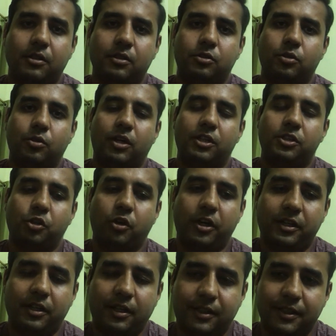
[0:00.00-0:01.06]
So I
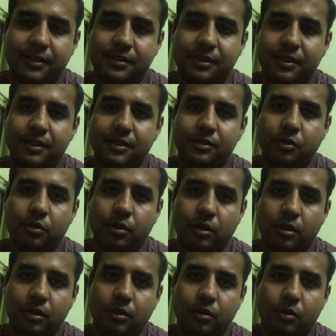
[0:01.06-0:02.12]
joined a test series,
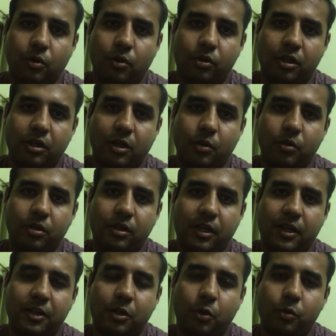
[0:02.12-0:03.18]
uh, wrote around
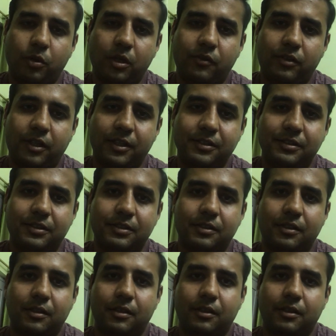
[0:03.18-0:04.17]
10 to 12 tests.